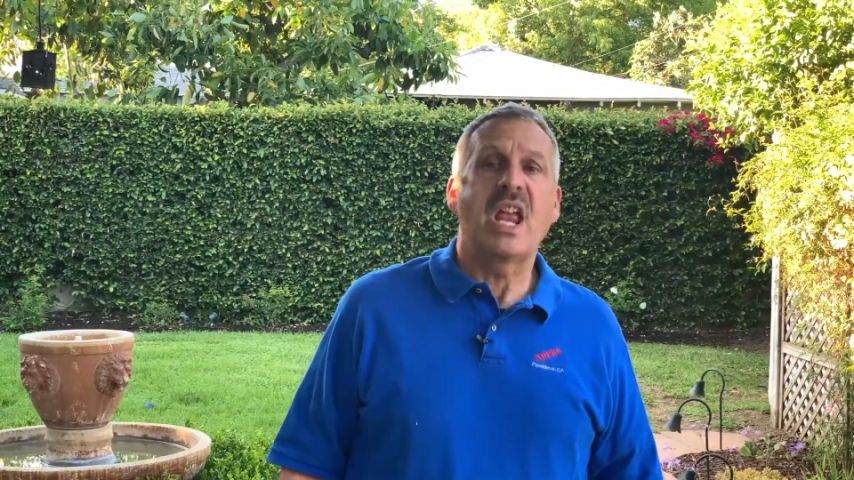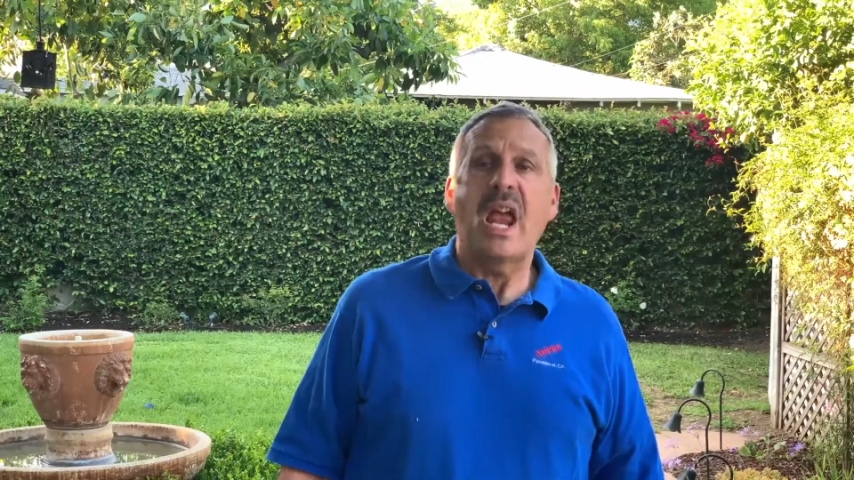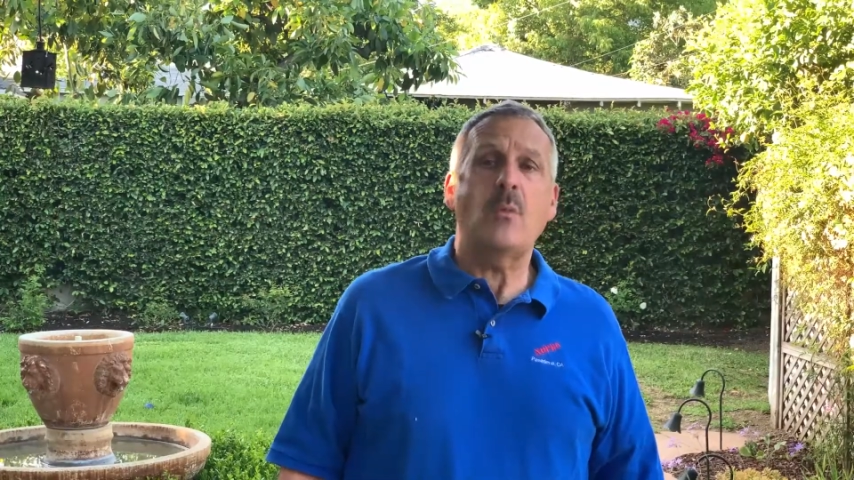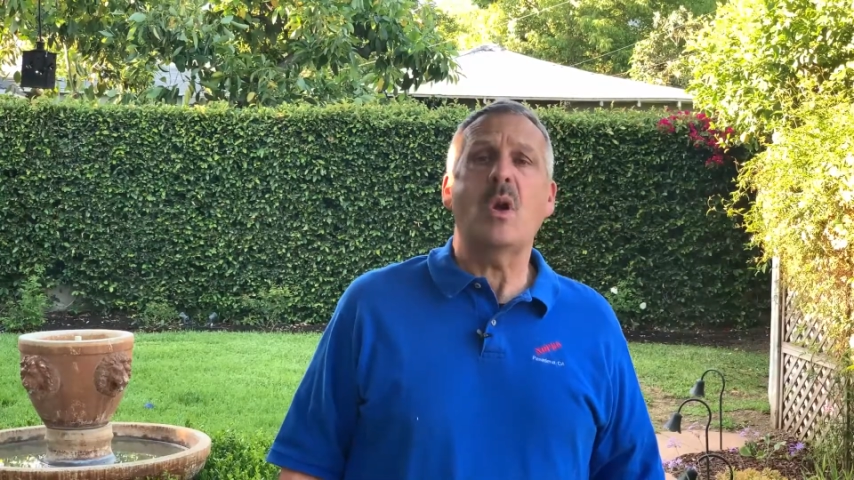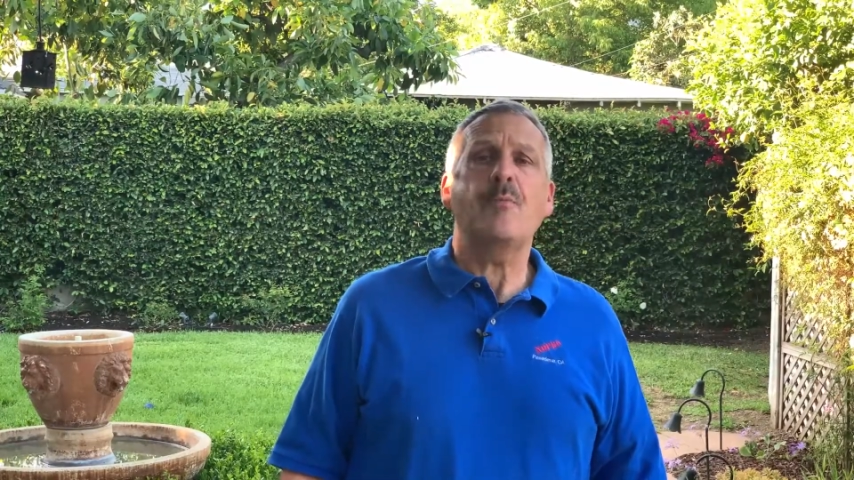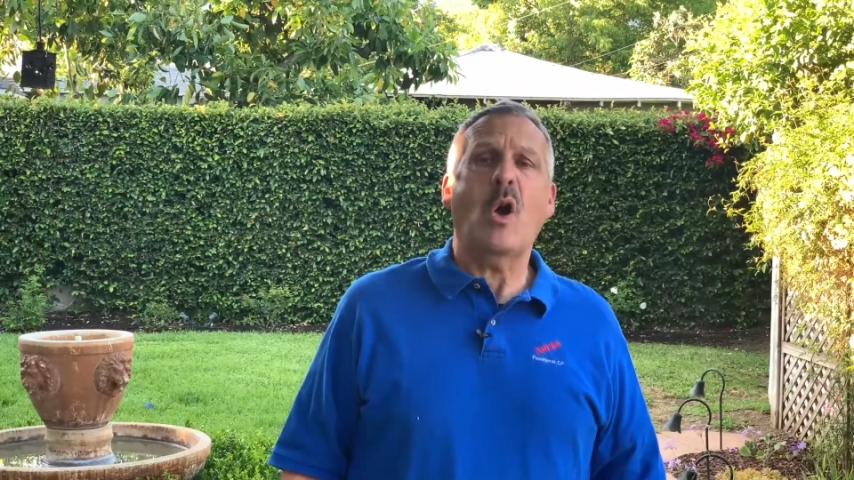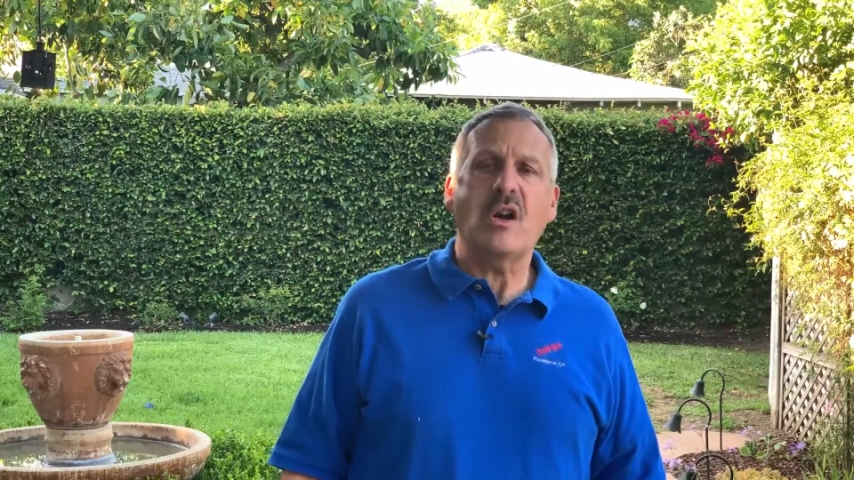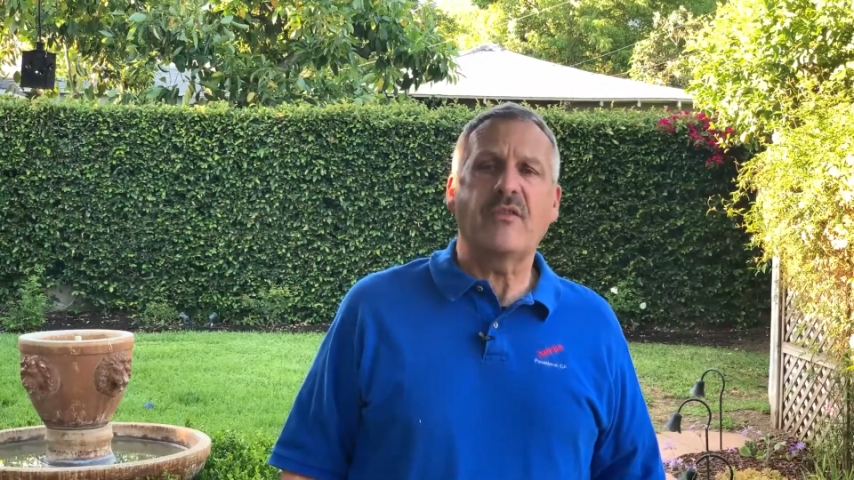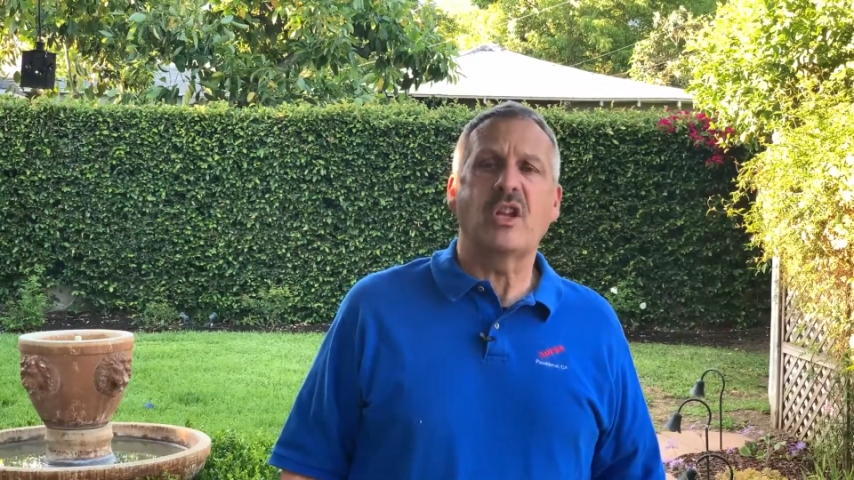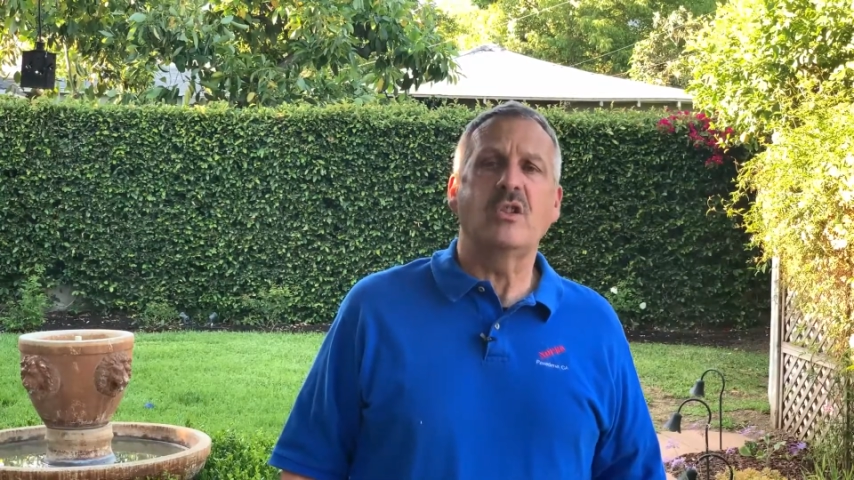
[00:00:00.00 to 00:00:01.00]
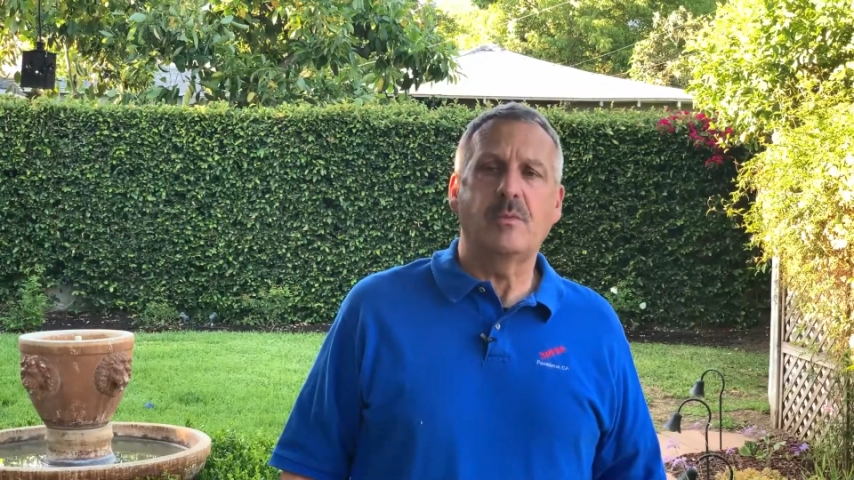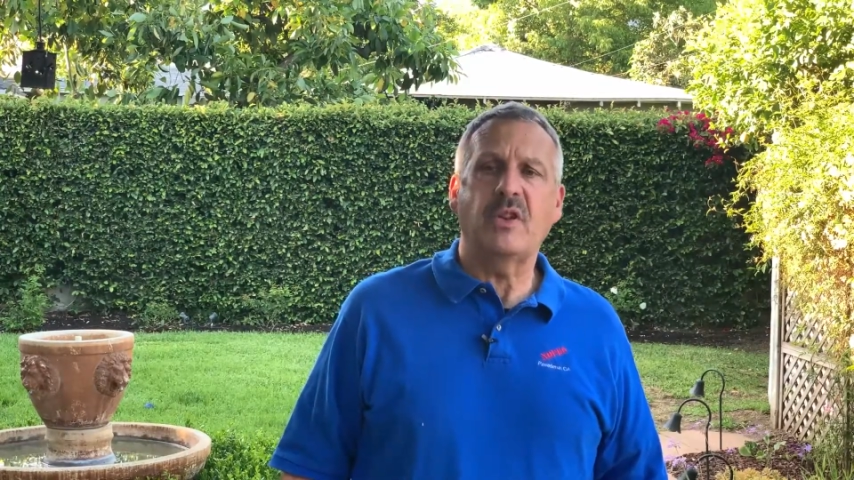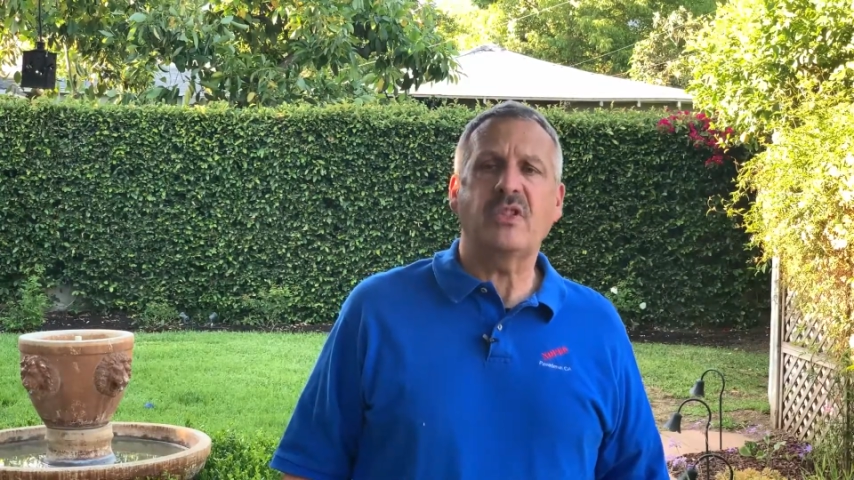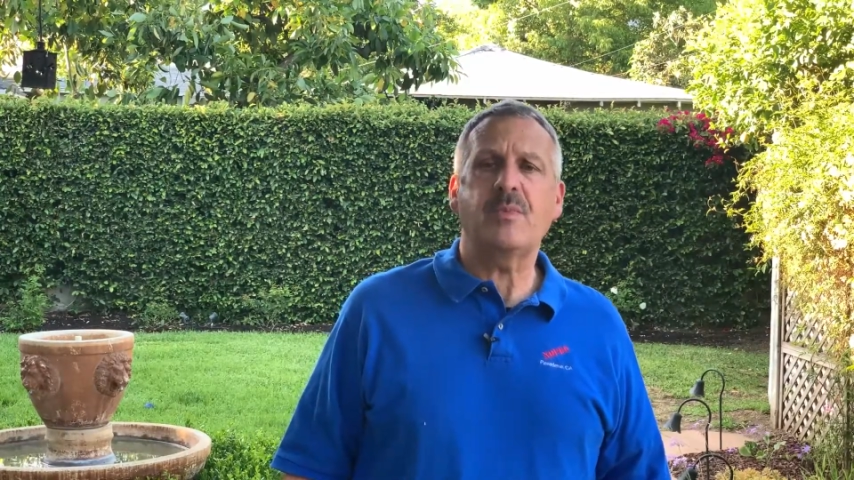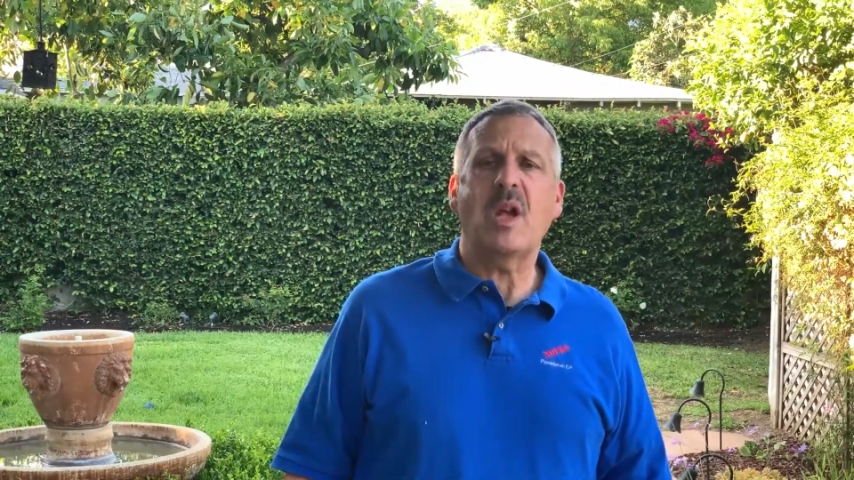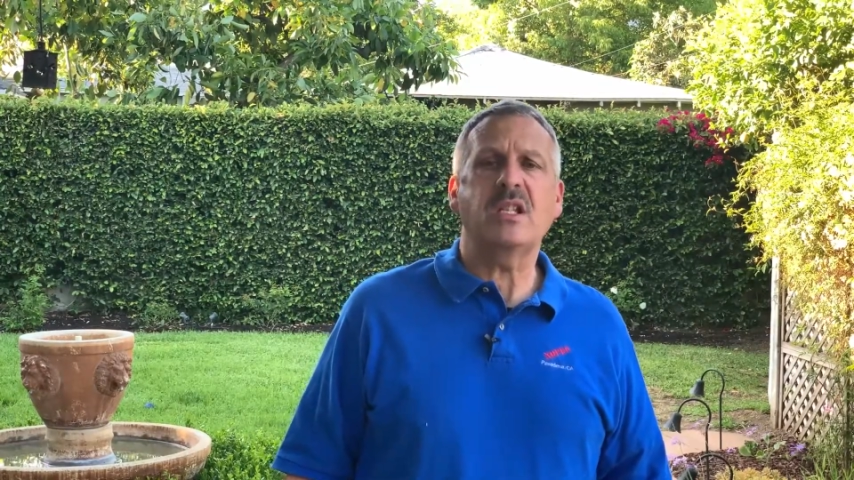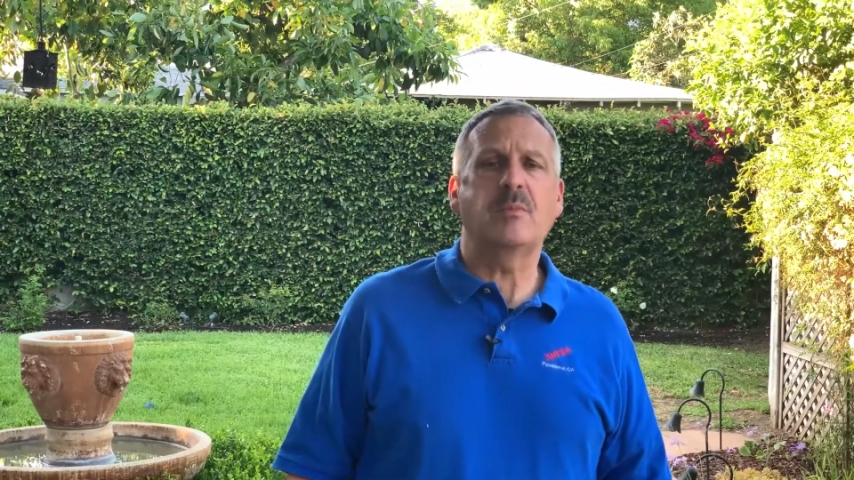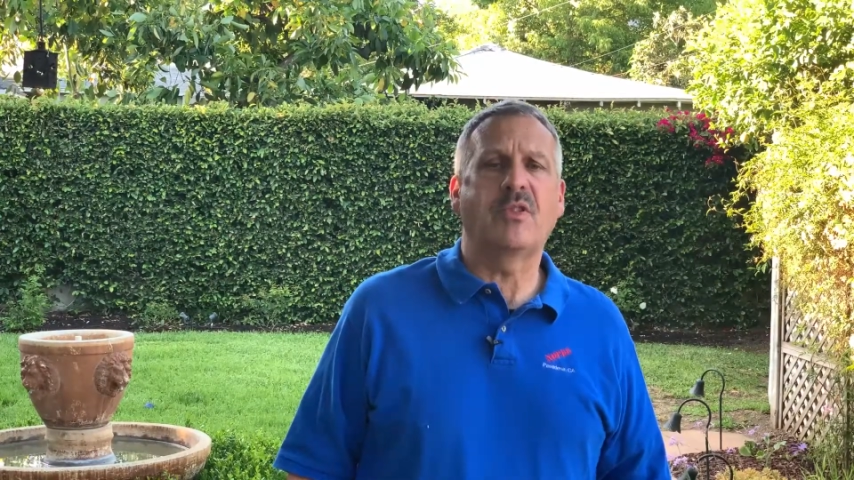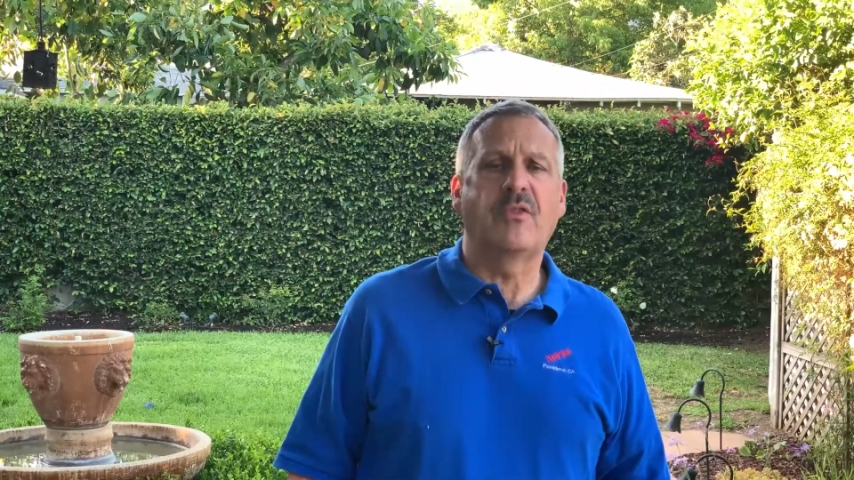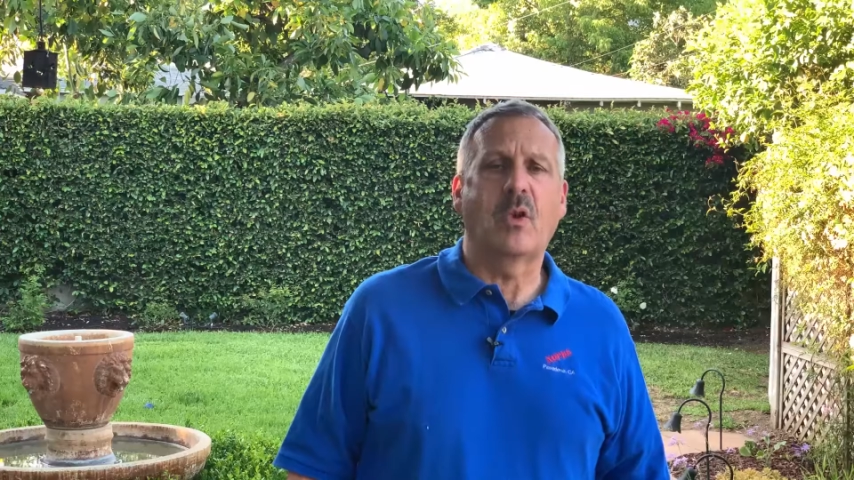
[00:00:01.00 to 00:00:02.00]
and what part of it you'll be responsible
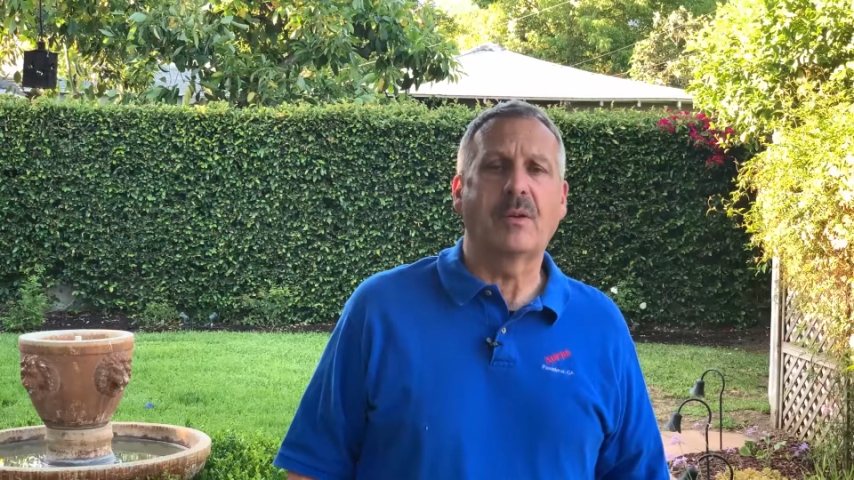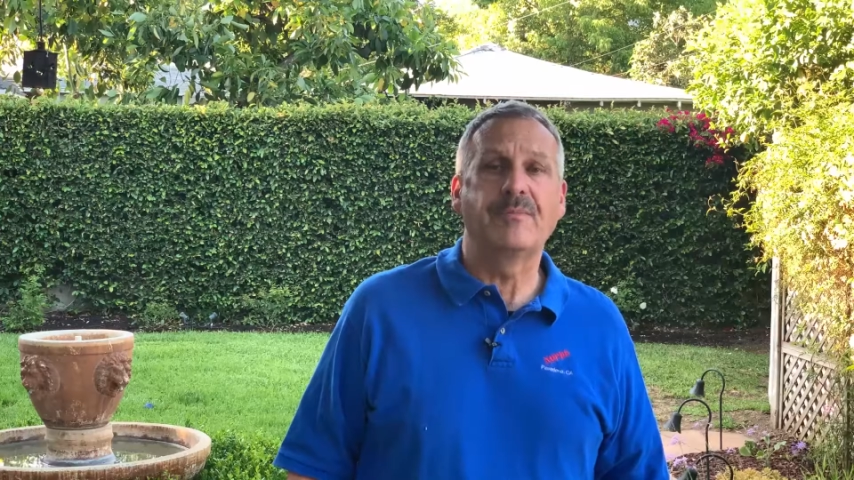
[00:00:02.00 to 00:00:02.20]
for.